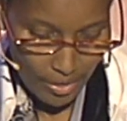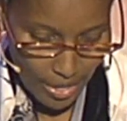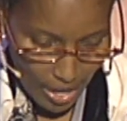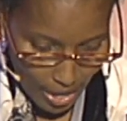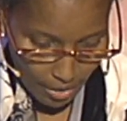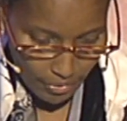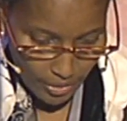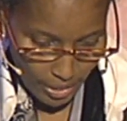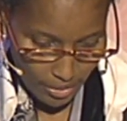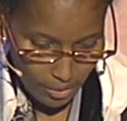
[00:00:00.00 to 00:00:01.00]
they have
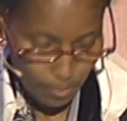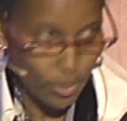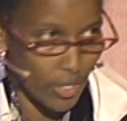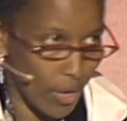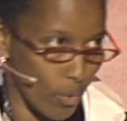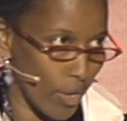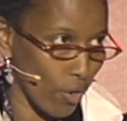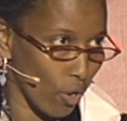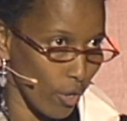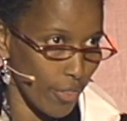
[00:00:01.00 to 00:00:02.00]
started putting away
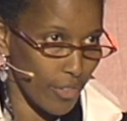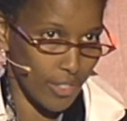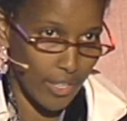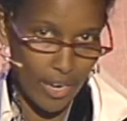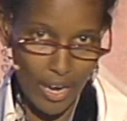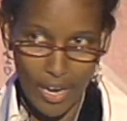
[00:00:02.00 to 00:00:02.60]
authors and